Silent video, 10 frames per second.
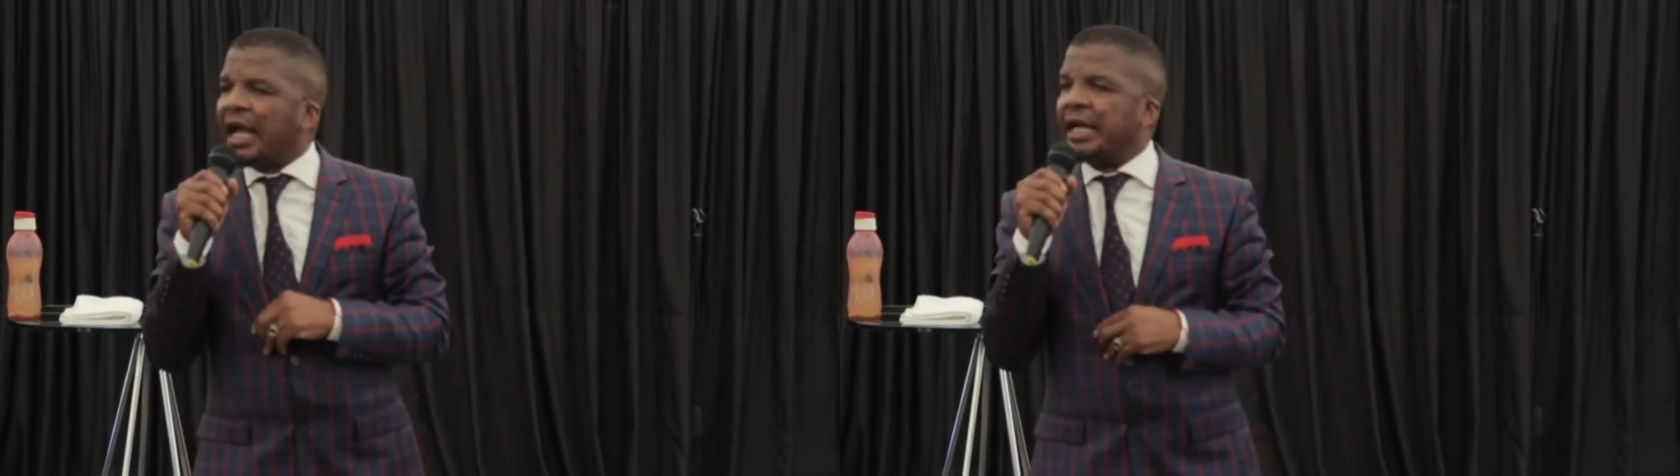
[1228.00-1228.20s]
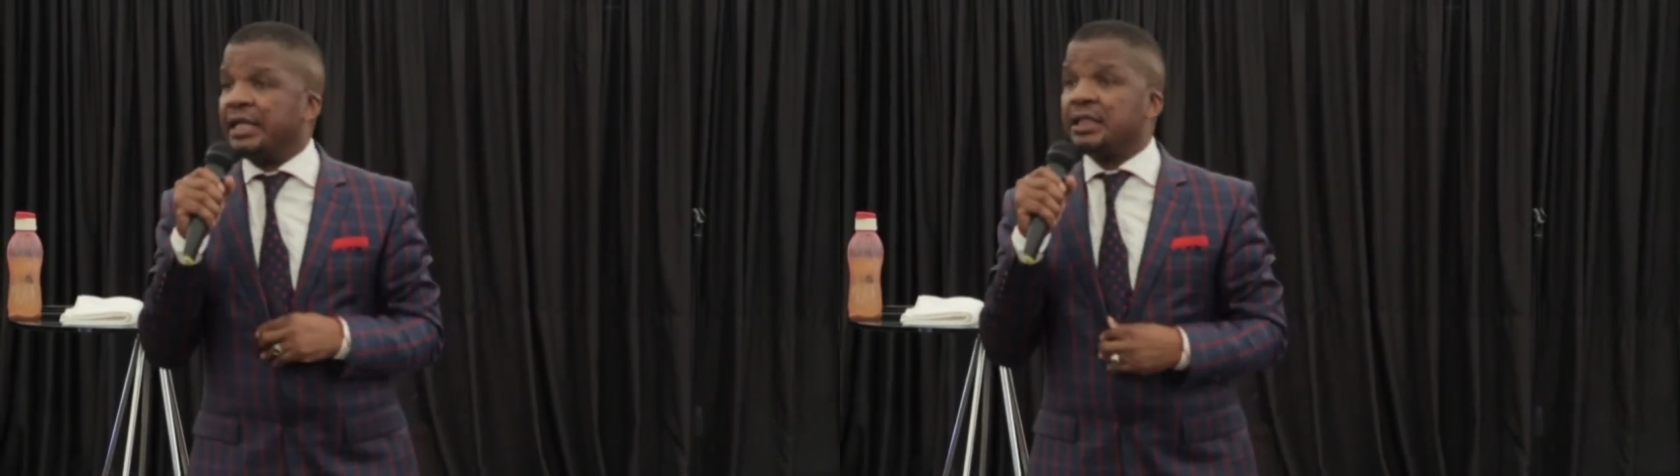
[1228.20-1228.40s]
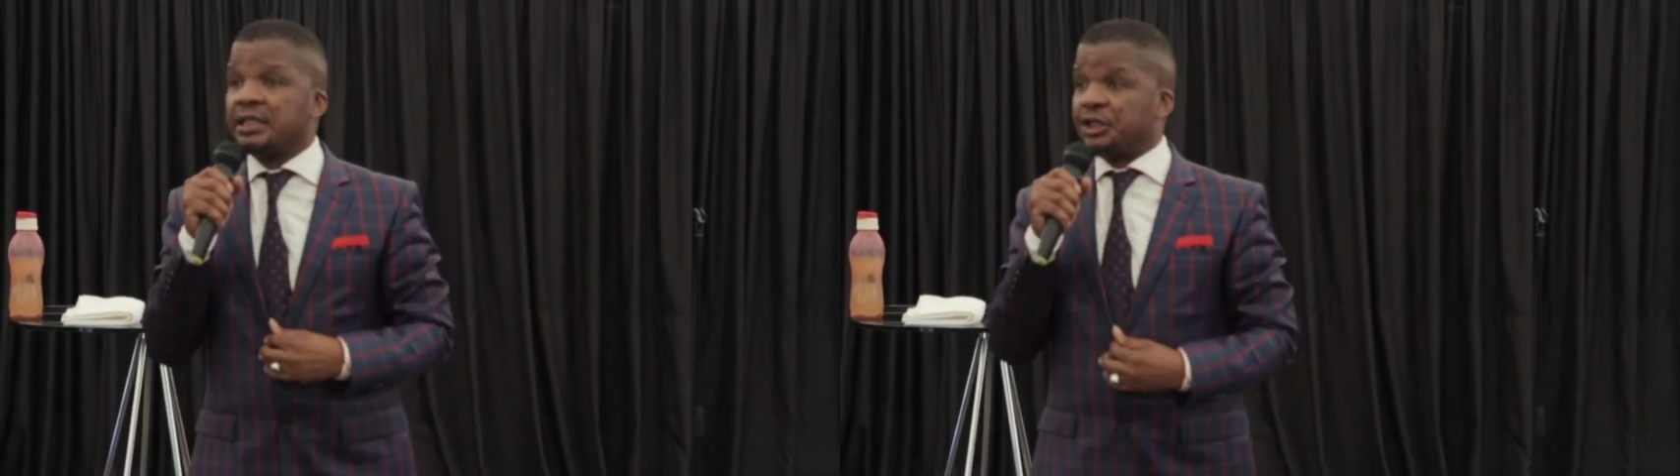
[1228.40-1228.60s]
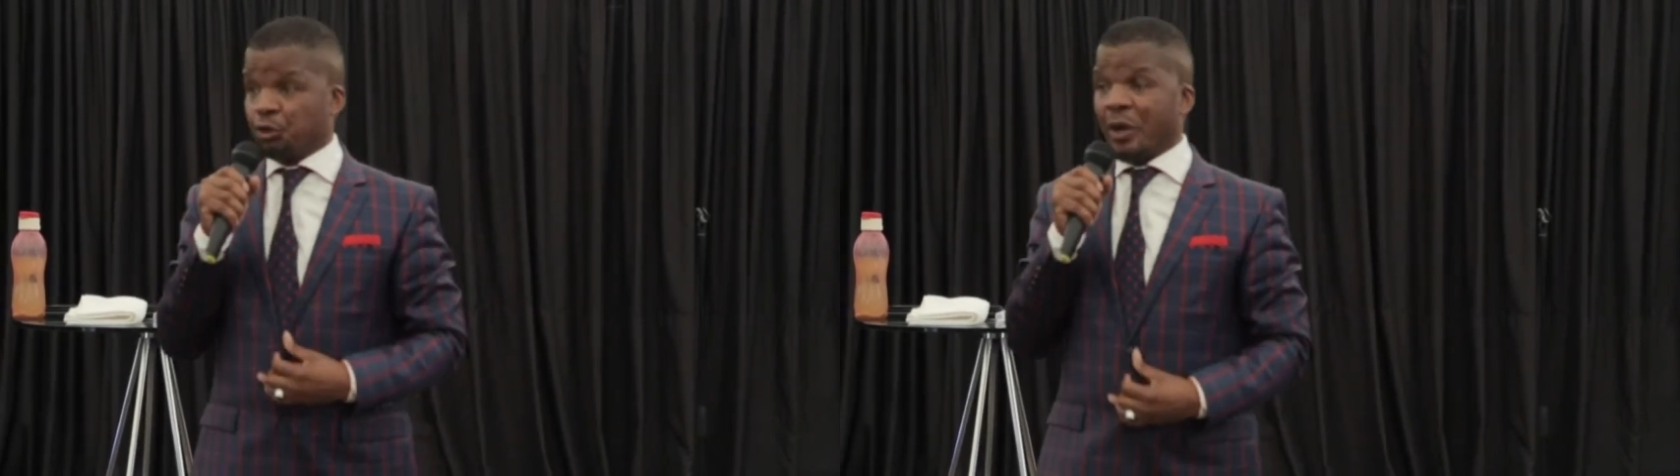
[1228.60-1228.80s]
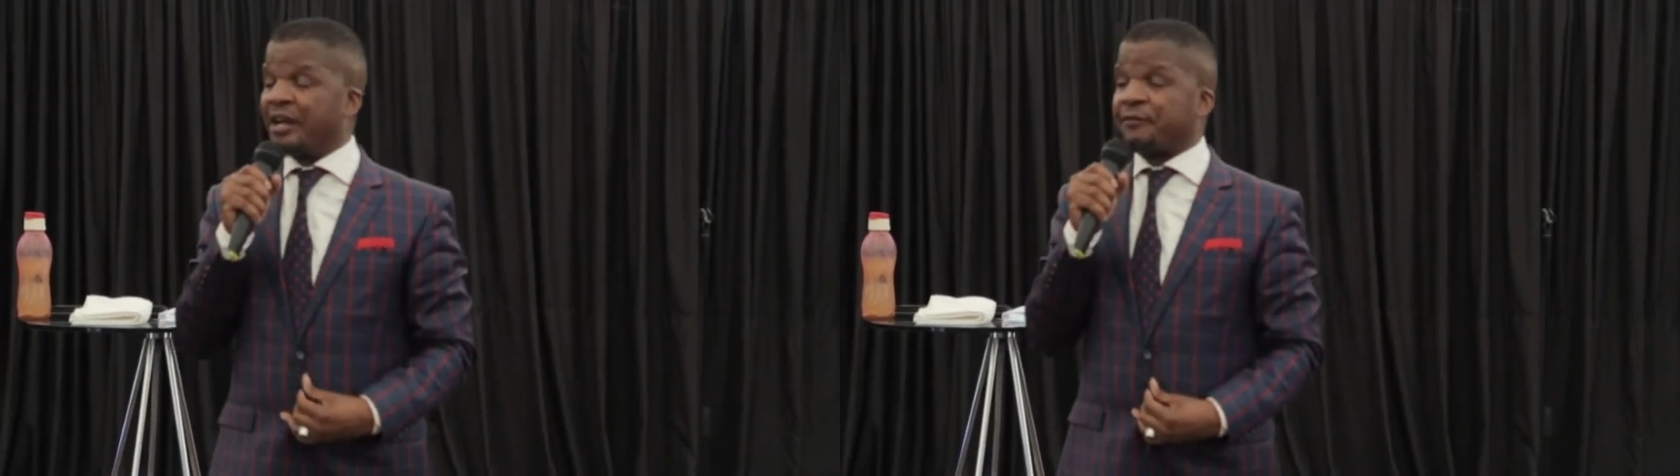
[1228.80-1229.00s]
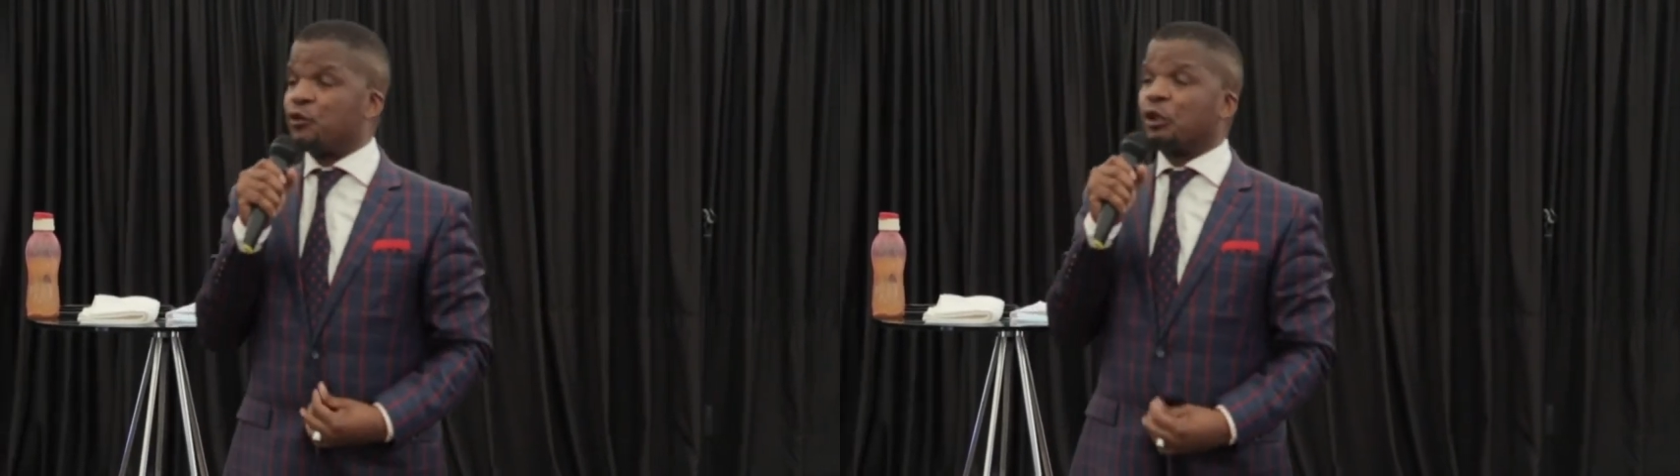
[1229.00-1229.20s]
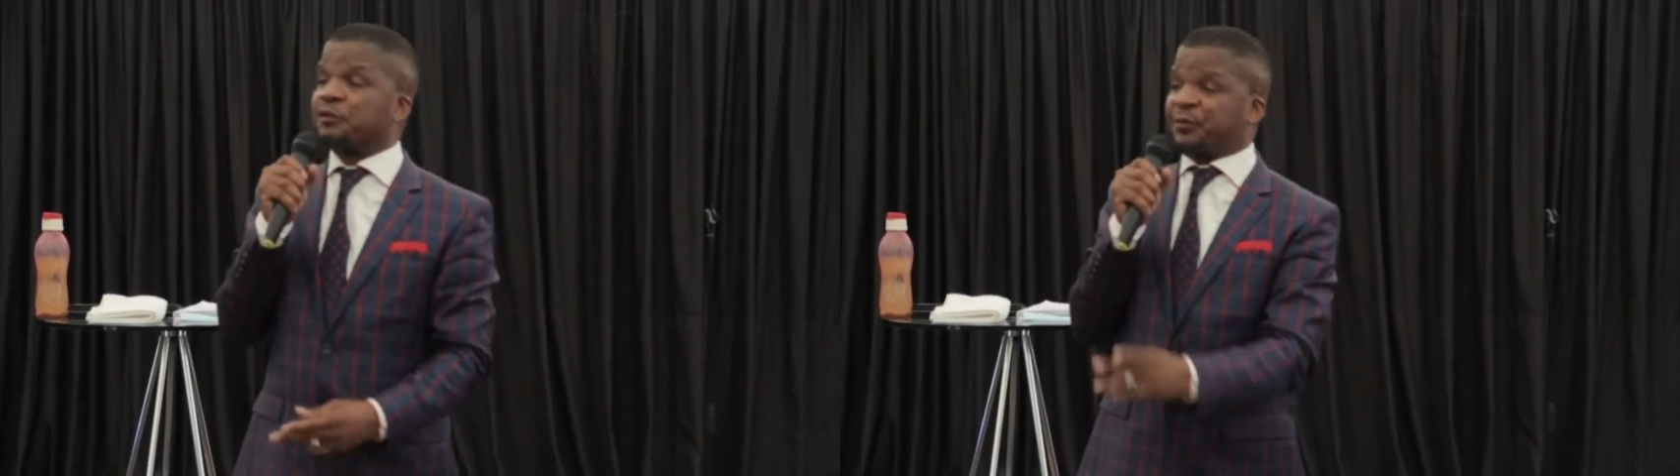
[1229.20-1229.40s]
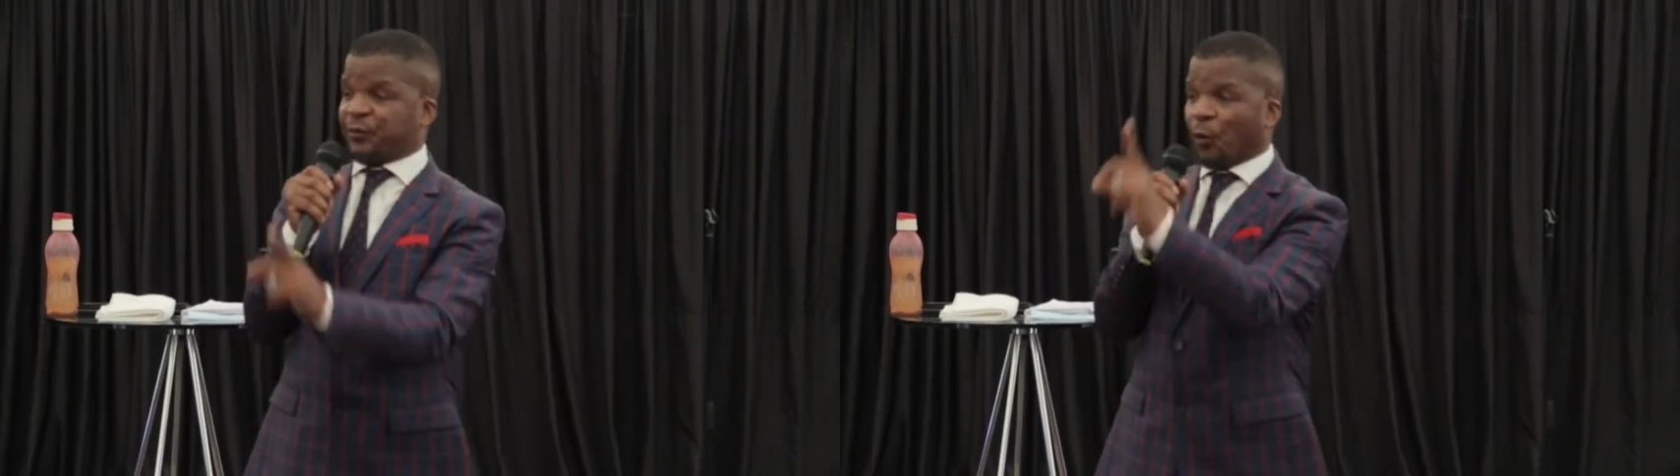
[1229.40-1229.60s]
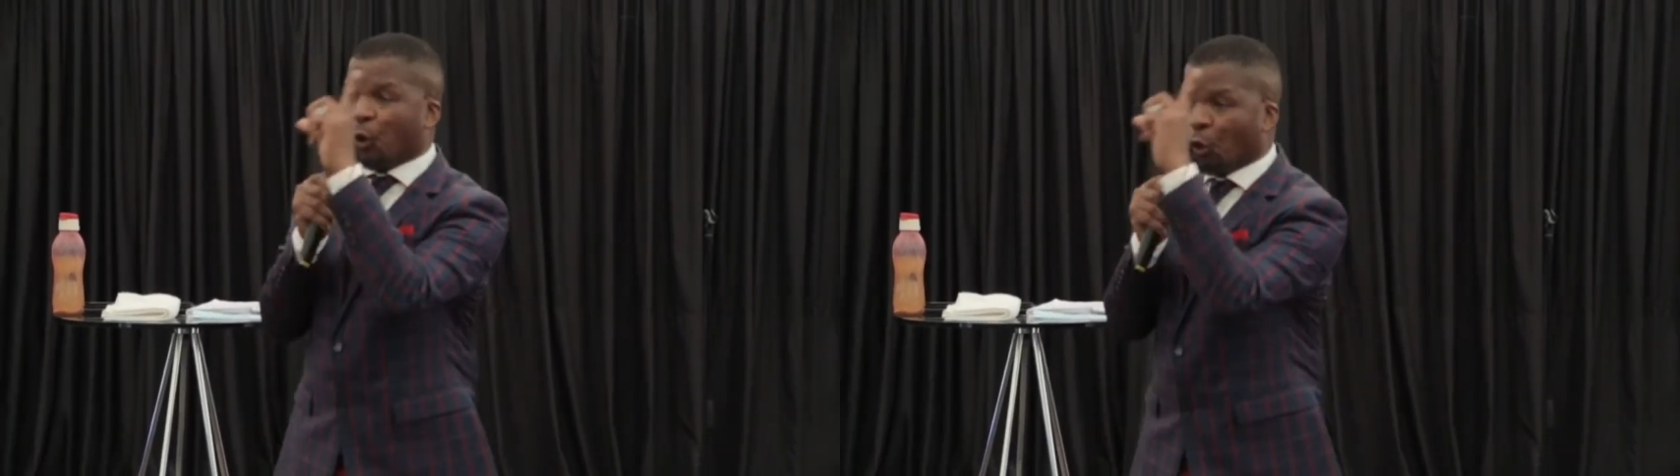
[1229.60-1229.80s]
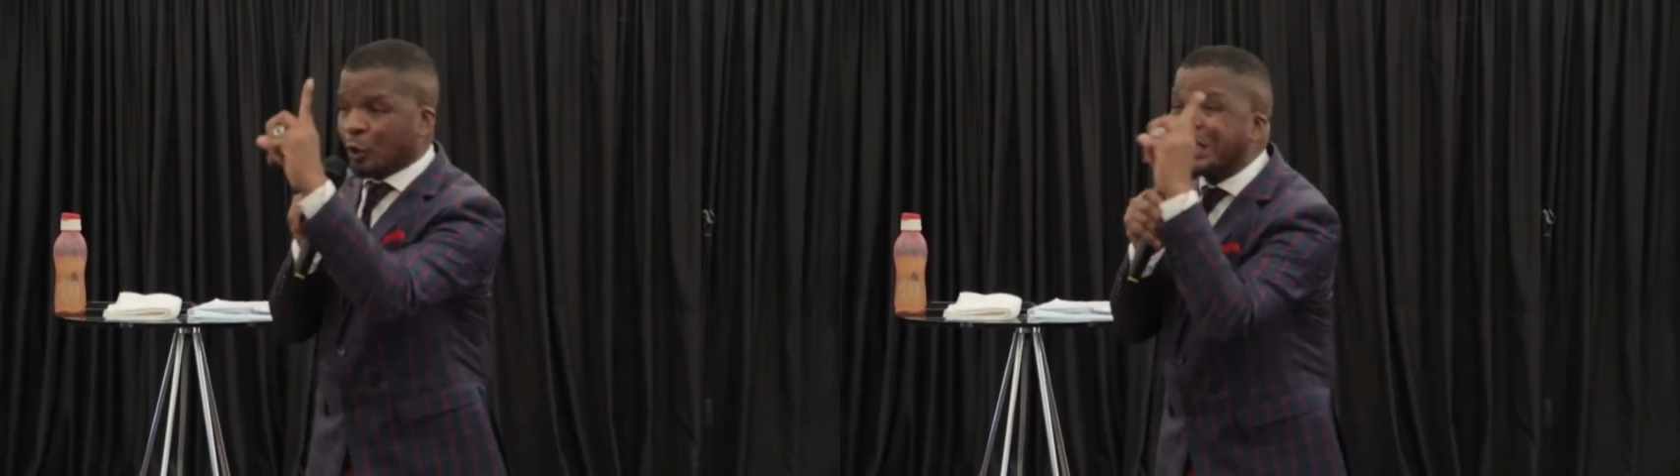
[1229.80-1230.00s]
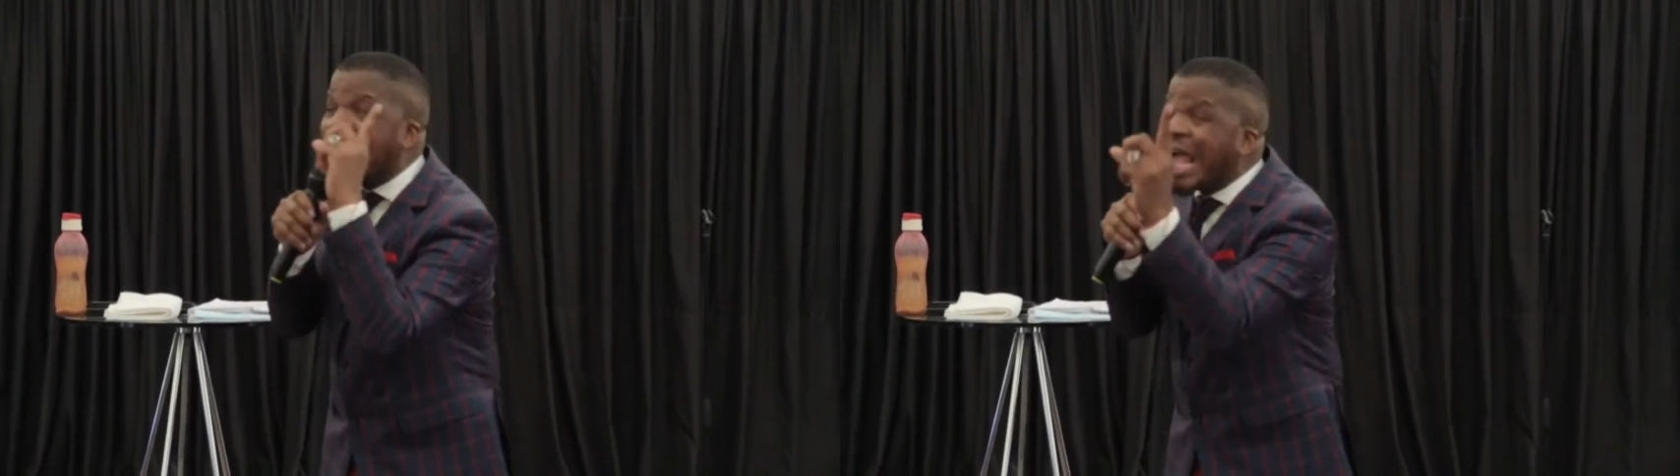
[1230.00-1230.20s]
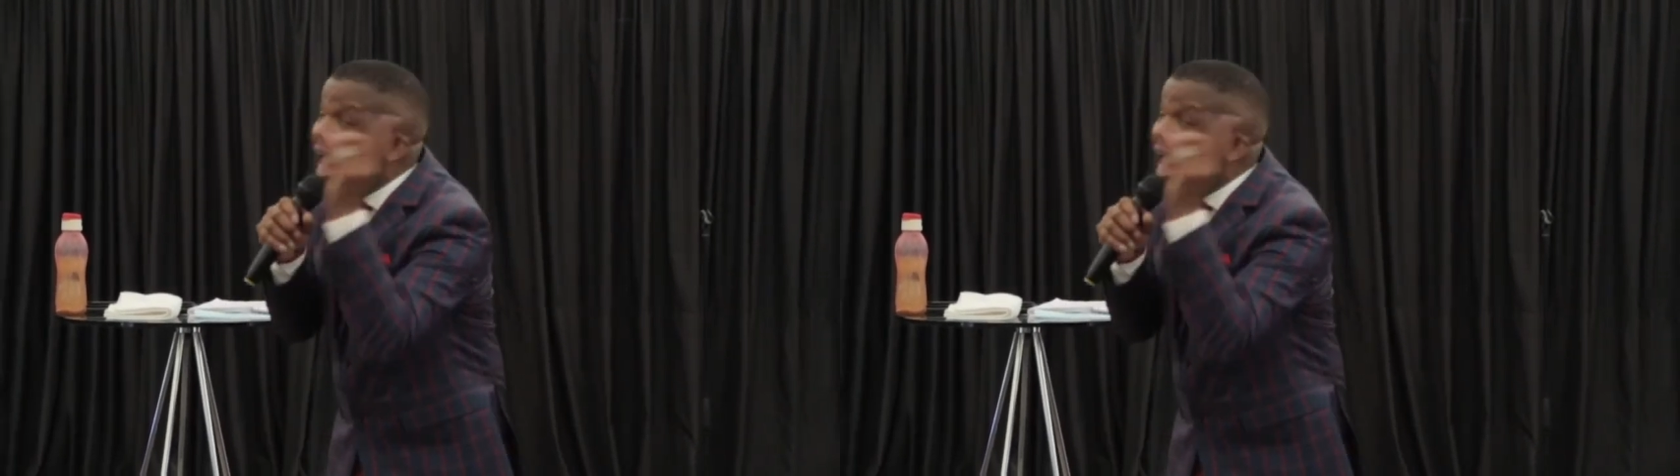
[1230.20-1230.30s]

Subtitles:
and you have not followed